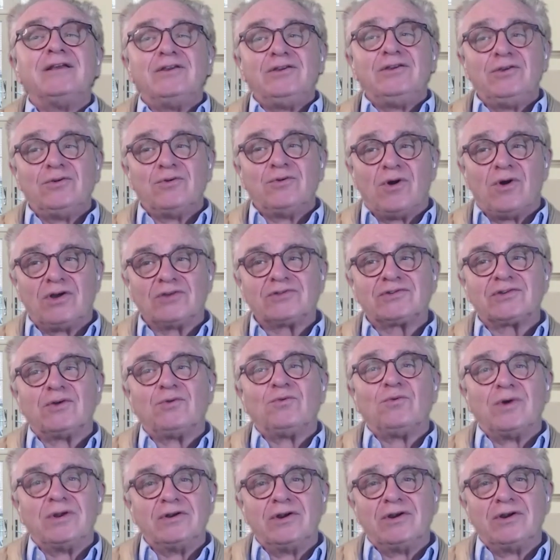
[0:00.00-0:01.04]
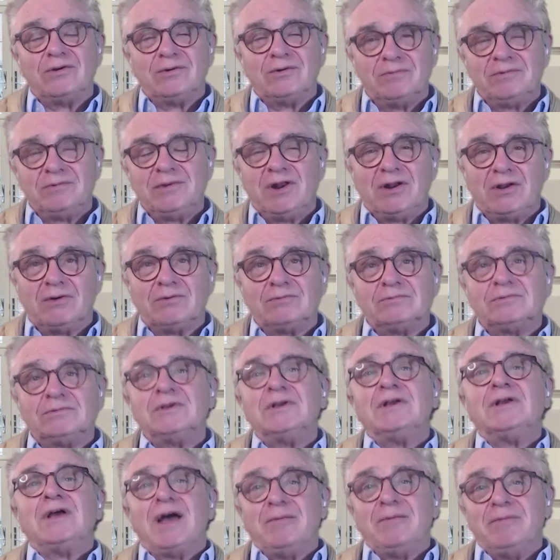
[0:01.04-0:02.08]
you also wonder,
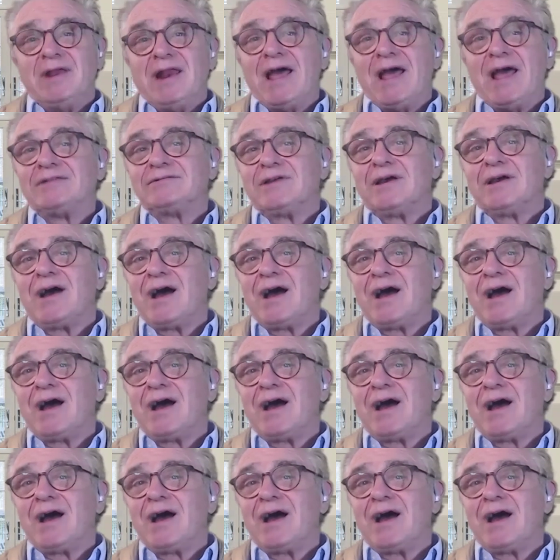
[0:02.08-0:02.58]
as